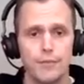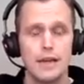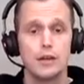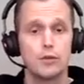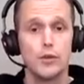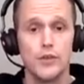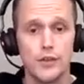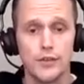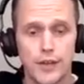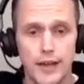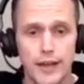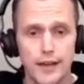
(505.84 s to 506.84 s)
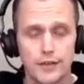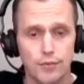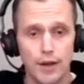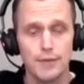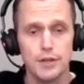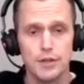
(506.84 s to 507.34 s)
increasing sales,
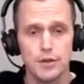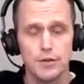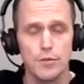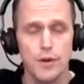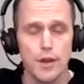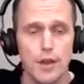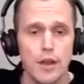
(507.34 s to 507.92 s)
revenue,